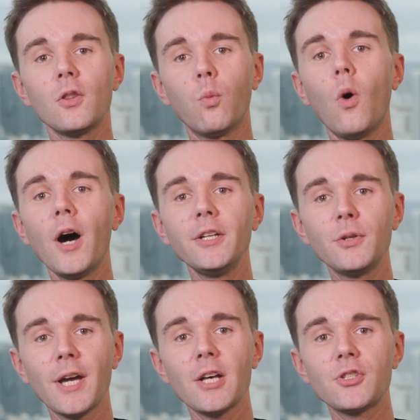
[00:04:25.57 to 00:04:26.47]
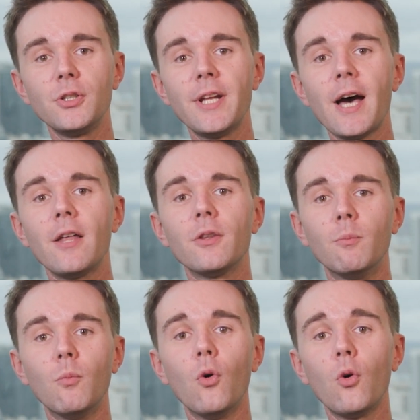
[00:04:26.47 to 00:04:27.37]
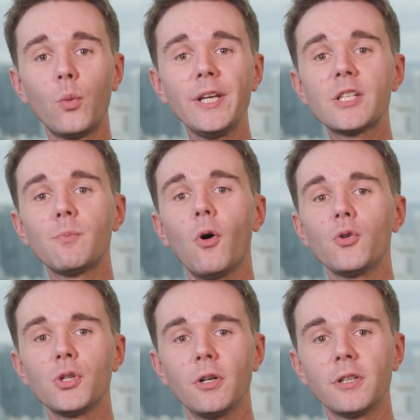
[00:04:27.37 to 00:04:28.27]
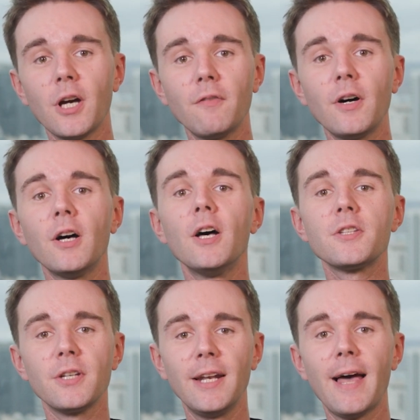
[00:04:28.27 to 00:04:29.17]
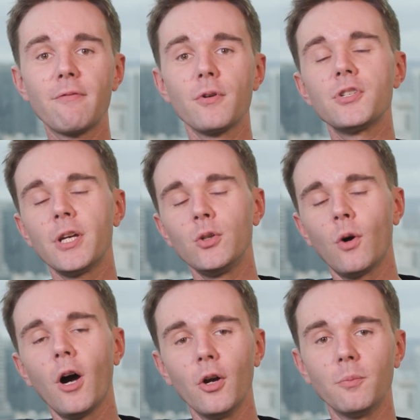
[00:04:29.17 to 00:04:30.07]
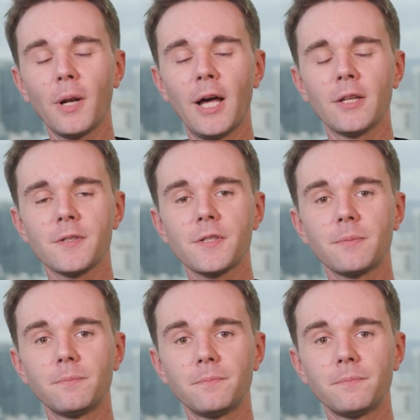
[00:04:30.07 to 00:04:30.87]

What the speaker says: The wider you cast your net, the more weak spots you'll uncover to leverage in your own plans.